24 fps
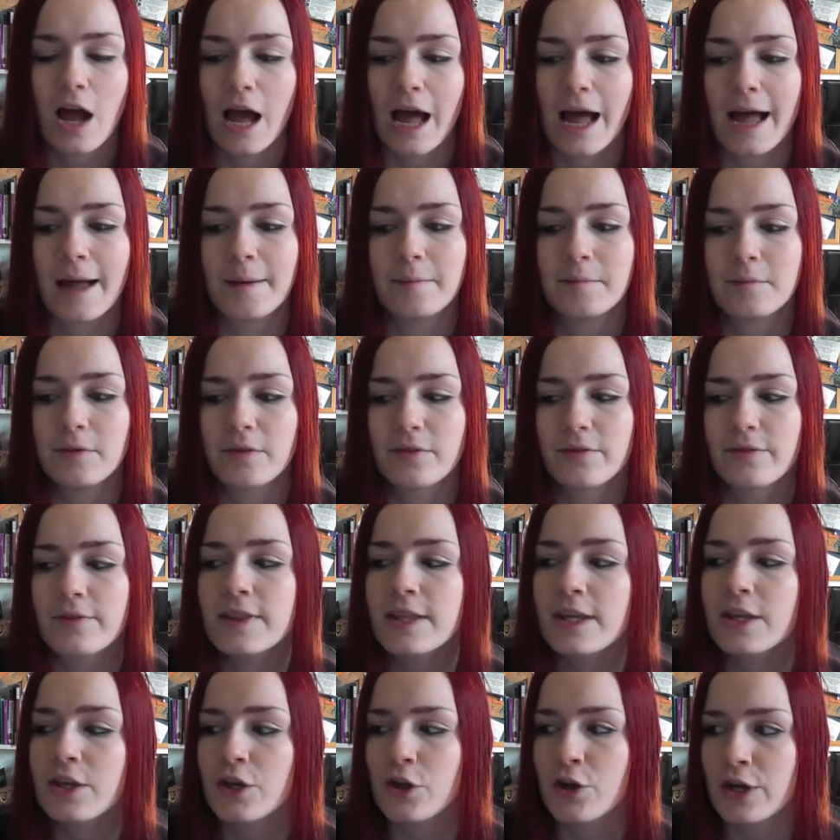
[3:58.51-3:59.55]
For
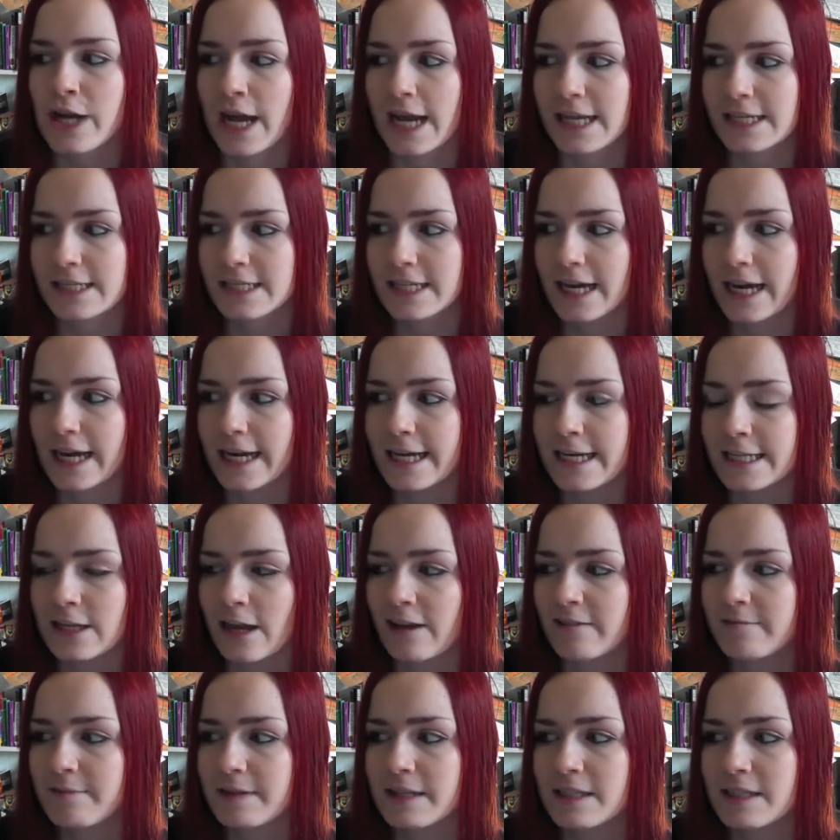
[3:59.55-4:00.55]
the UCAS days, I've